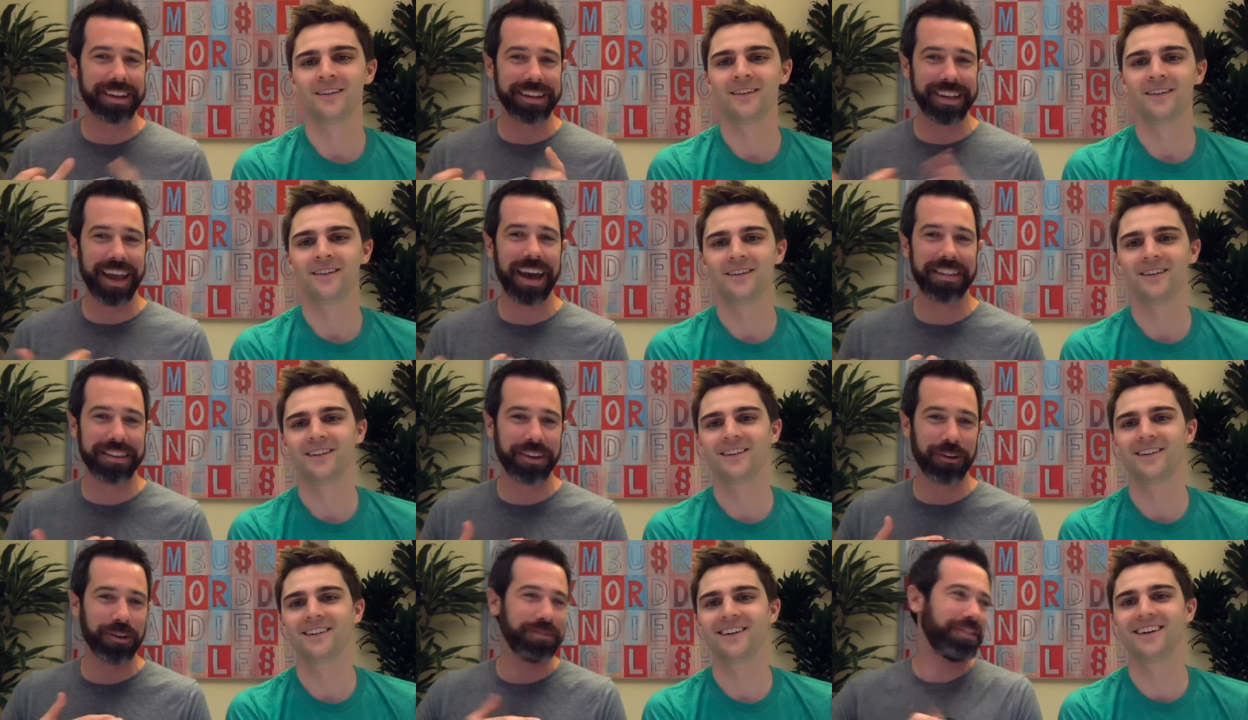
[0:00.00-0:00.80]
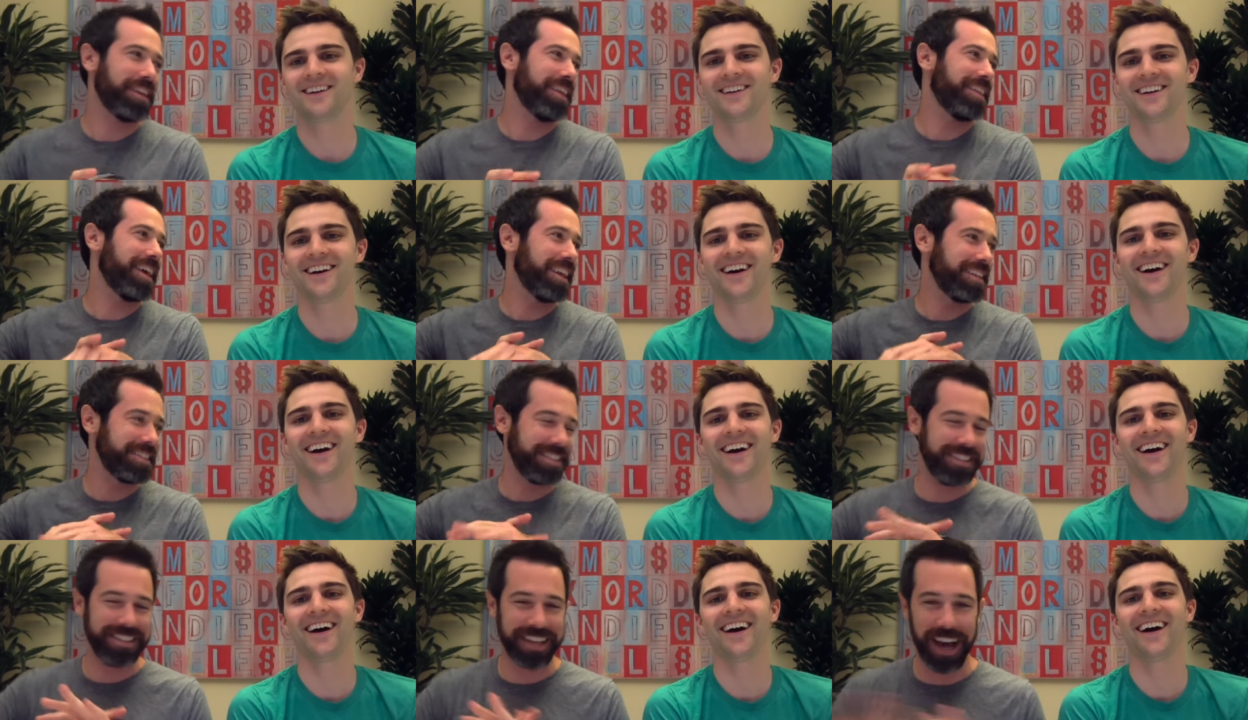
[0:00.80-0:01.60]
Speaker 1: and Kathy Griffin, and
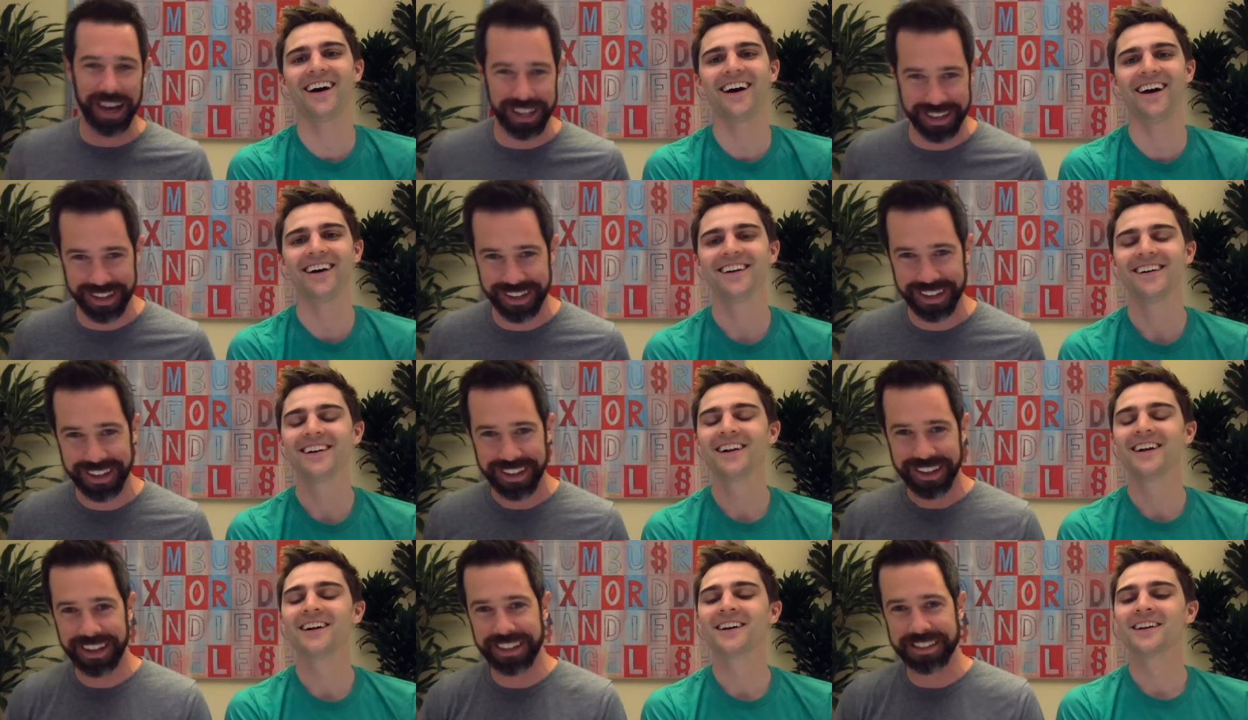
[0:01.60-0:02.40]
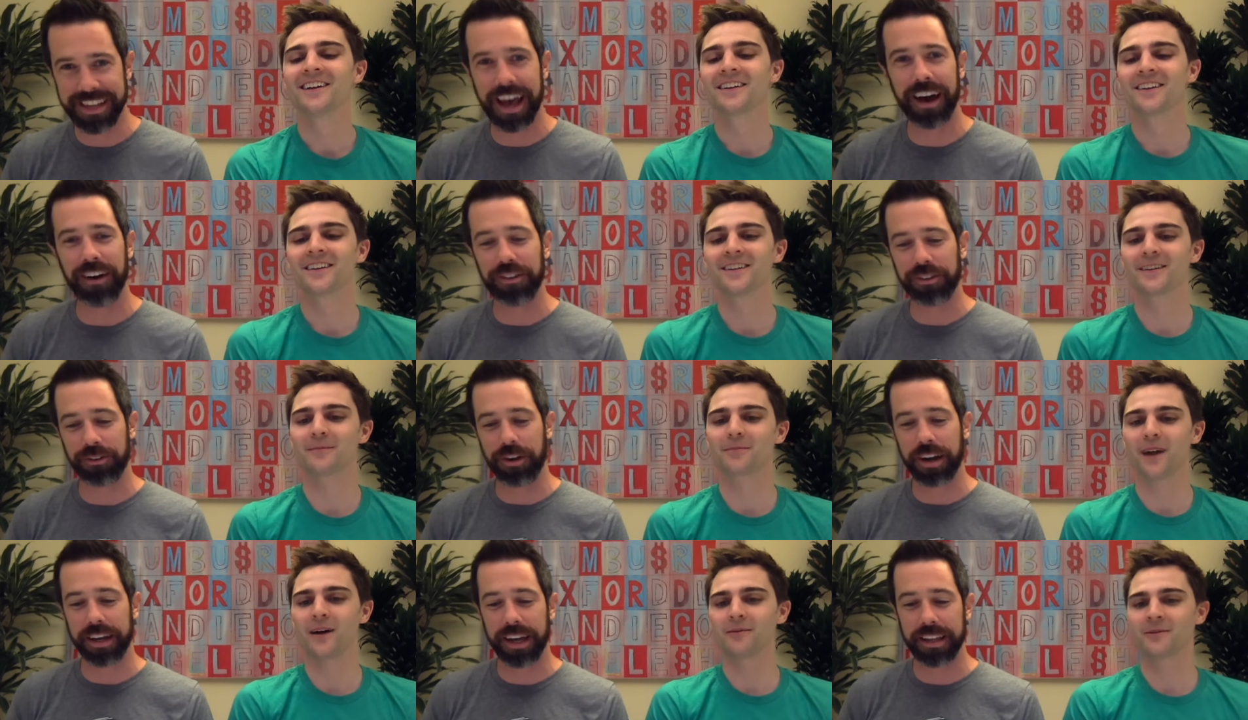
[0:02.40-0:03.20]
then it's done. it's
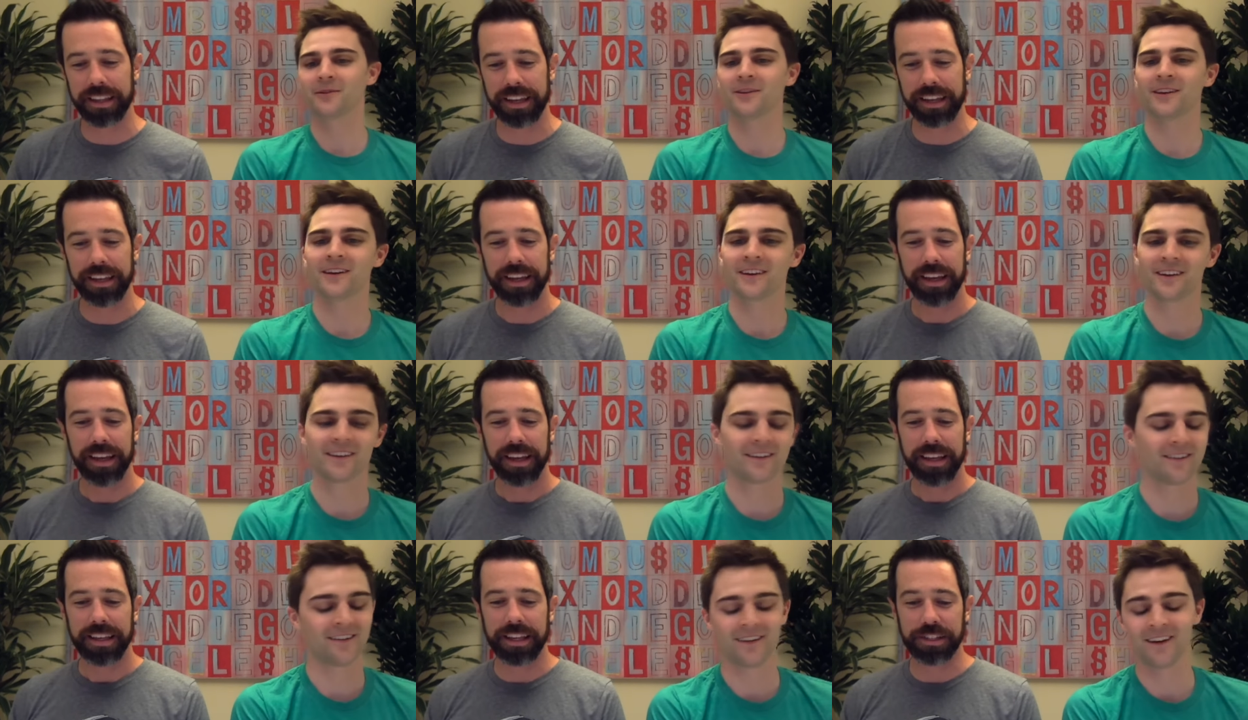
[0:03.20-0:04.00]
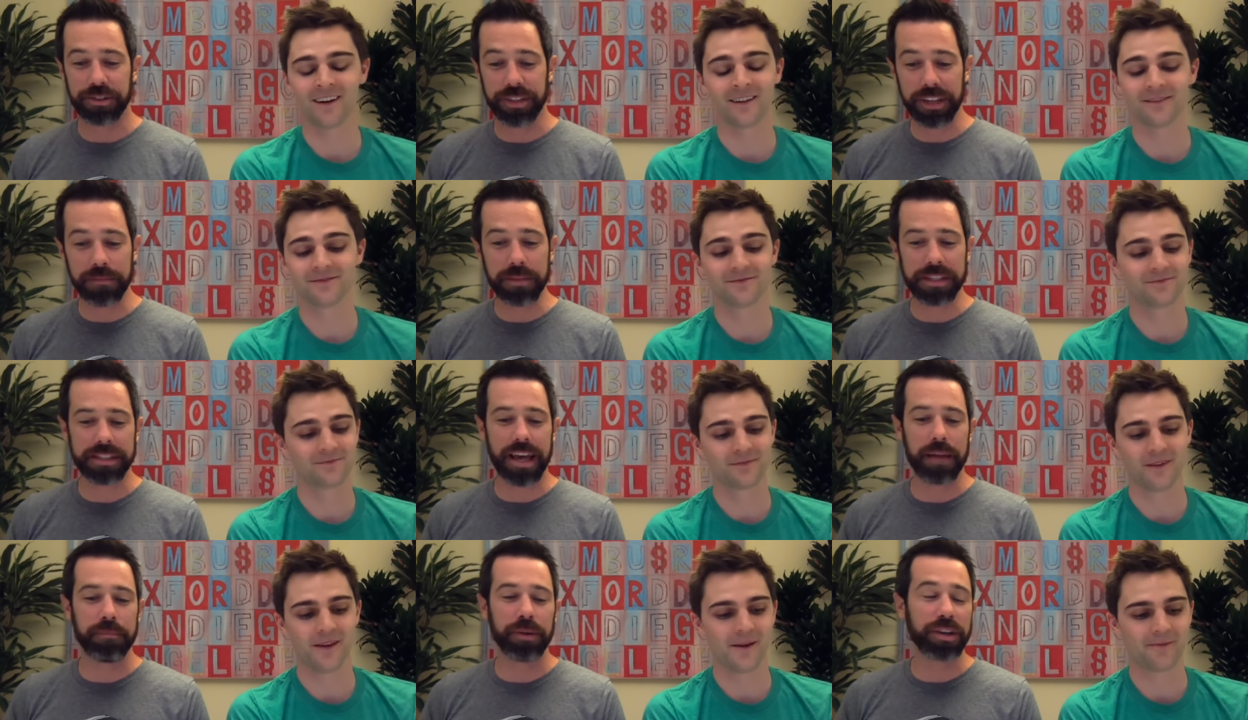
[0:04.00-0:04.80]
out. Gronk ended like, it. Yes, yeah. you did not
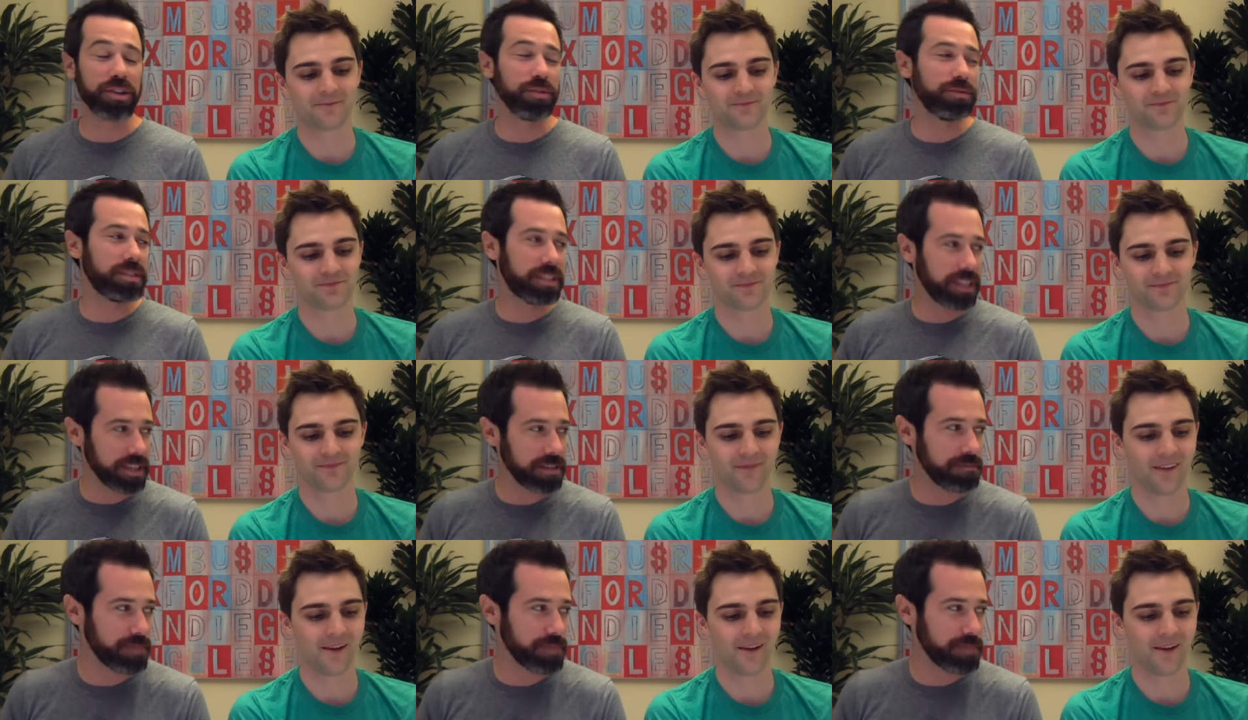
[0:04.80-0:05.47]
miss that, but you did